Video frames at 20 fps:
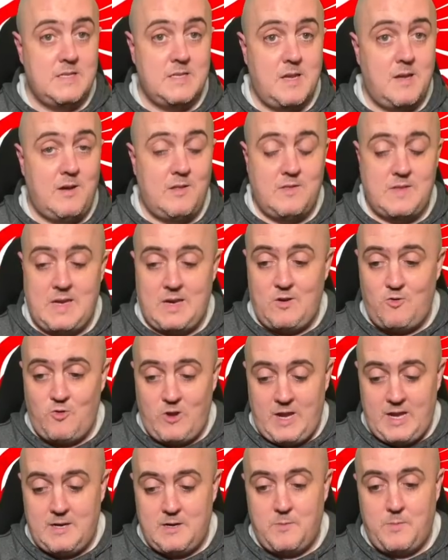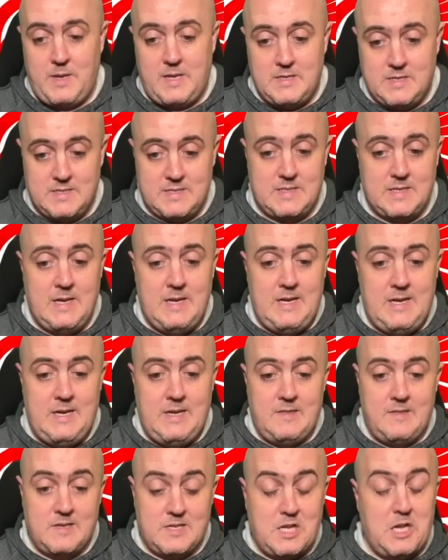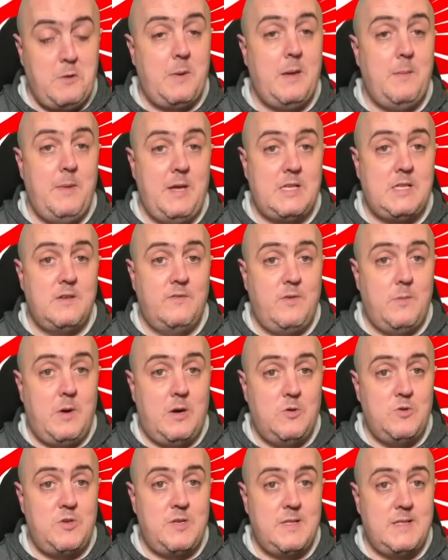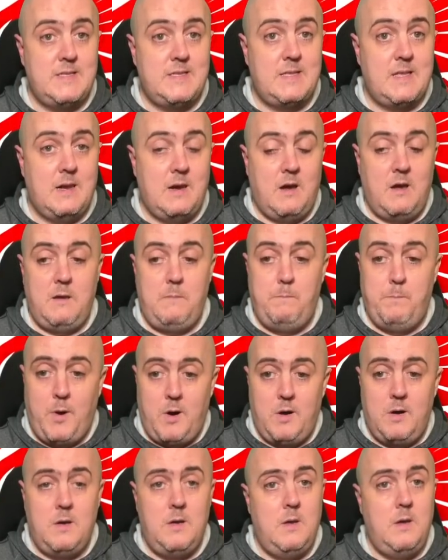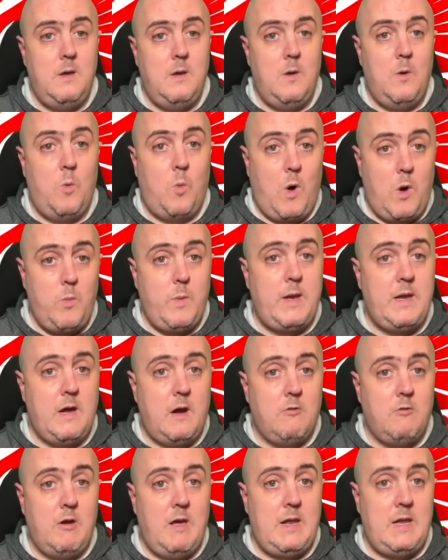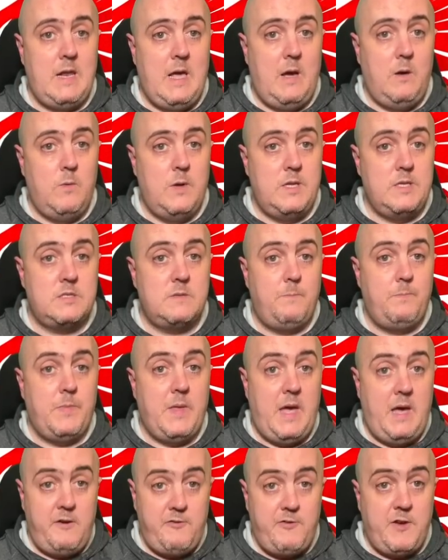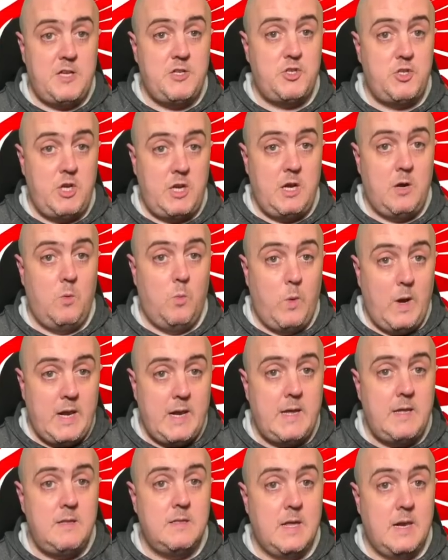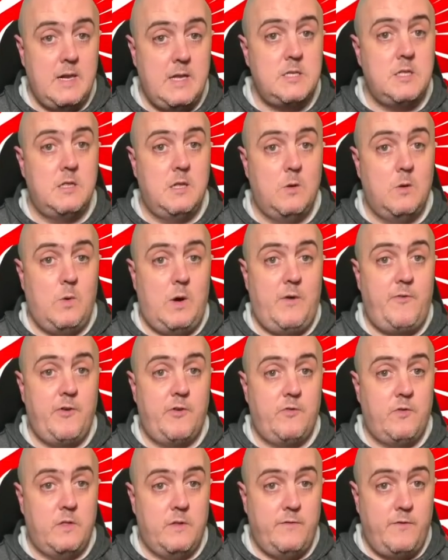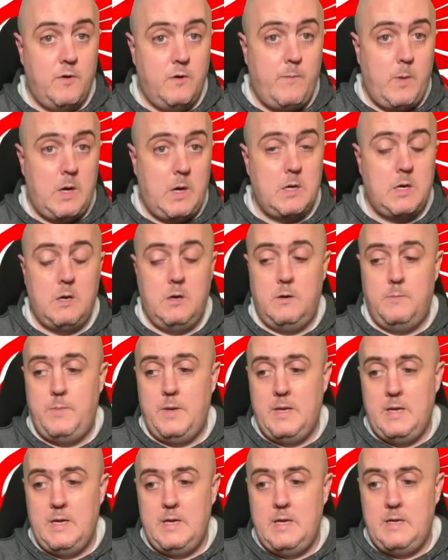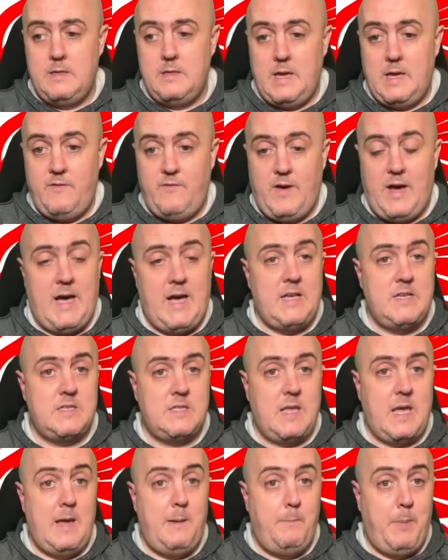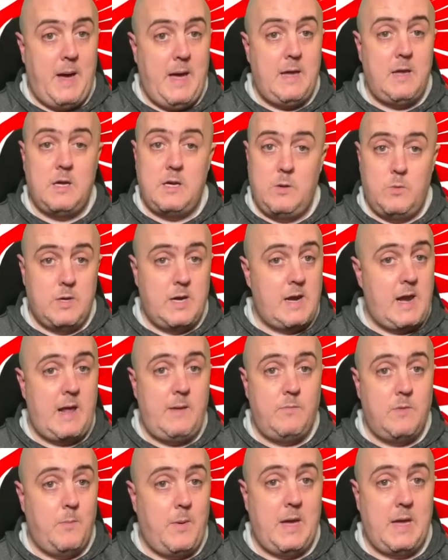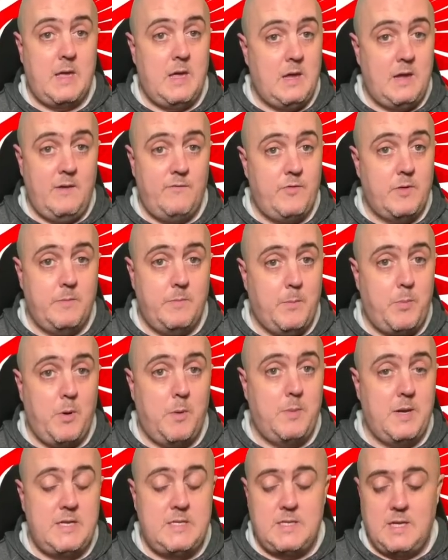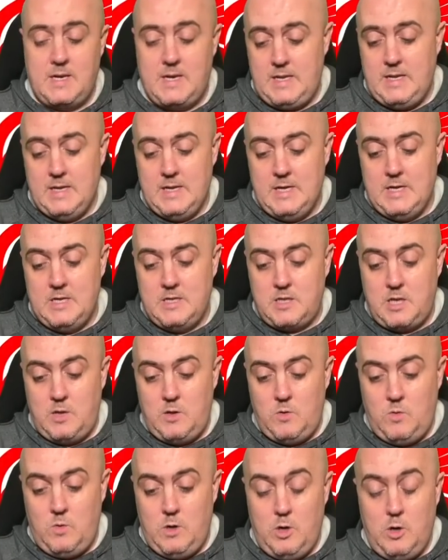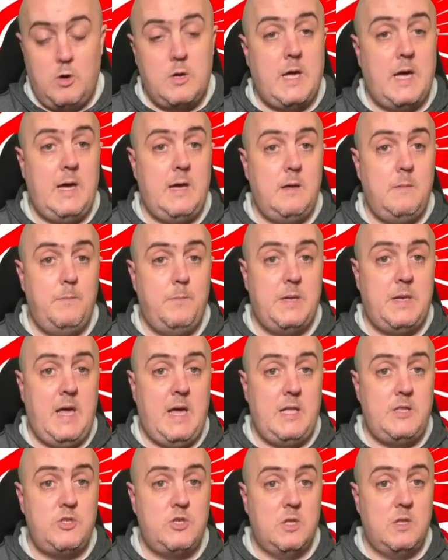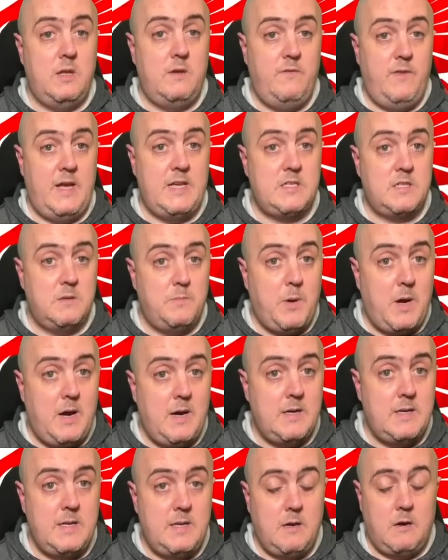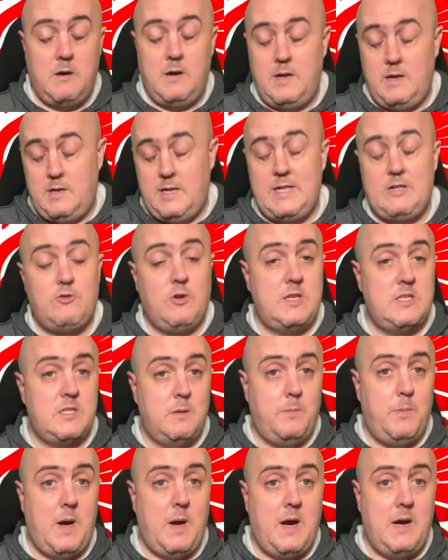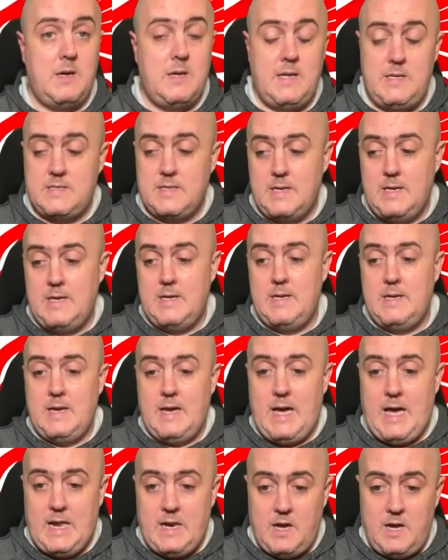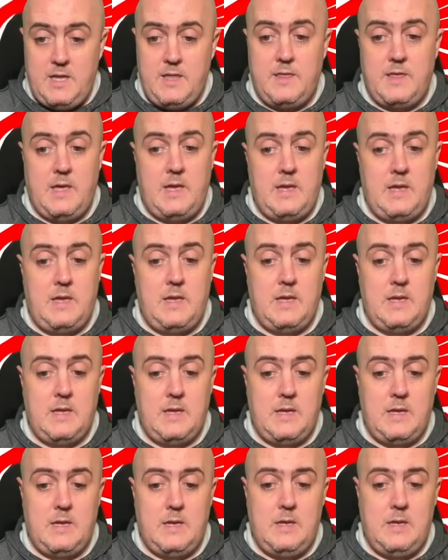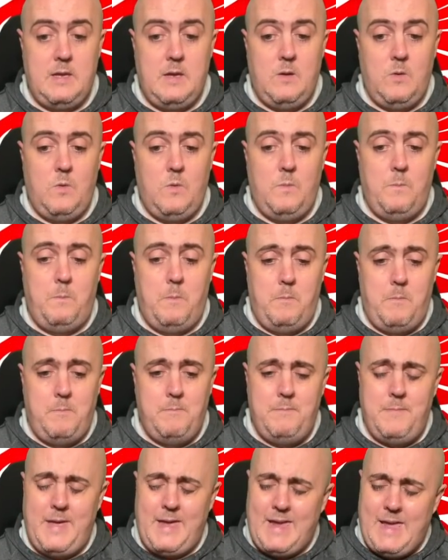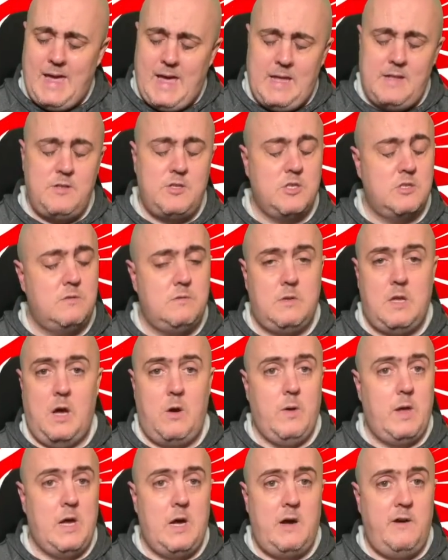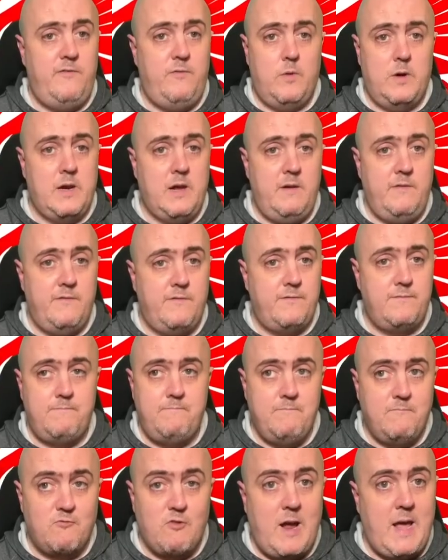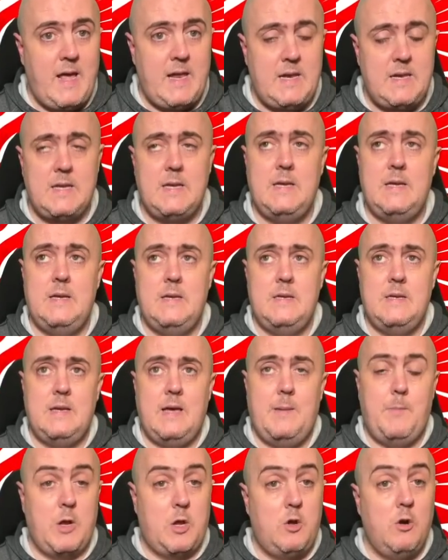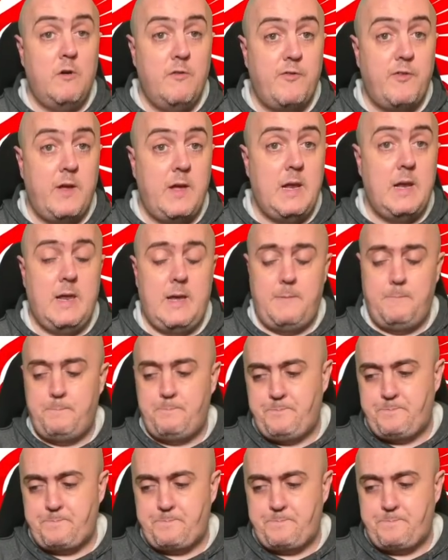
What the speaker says: as a content creator, because there's going to be a mix of emotions tonight. But what we know right now is FSG are willing to listen to offers for the football club. They have asked a bank, I don't want to name the bank and give them the publicity, to look at potential invested party or interested parties. And I think, again, just going off what I've read and my gut feeling,